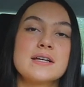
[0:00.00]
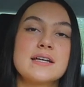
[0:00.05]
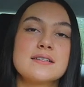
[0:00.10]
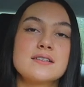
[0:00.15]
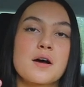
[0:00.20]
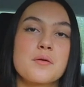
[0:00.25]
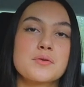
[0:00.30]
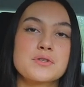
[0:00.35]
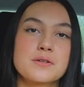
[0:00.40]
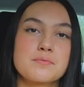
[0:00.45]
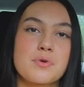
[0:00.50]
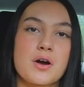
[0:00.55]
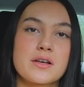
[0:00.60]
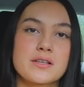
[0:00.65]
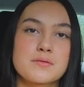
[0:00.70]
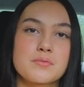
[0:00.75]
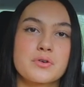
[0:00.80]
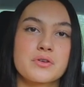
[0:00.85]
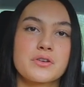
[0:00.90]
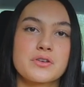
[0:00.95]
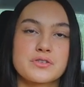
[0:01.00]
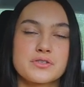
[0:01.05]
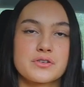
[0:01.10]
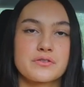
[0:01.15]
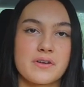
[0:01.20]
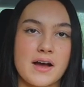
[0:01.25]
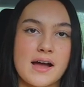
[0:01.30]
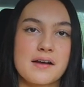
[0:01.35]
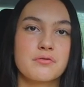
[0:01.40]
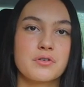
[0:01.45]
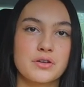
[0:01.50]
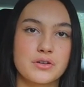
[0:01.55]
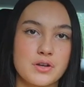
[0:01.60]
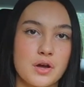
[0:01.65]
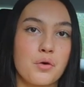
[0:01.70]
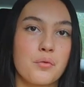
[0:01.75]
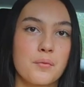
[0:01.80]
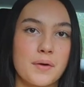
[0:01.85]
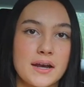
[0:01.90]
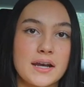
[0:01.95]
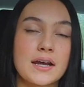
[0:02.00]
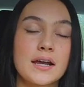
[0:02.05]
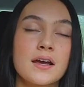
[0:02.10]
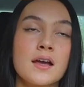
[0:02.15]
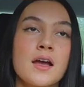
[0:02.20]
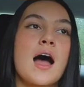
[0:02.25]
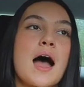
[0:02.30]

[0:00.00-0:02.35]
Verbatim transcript: It's almost impossible to survive with no money.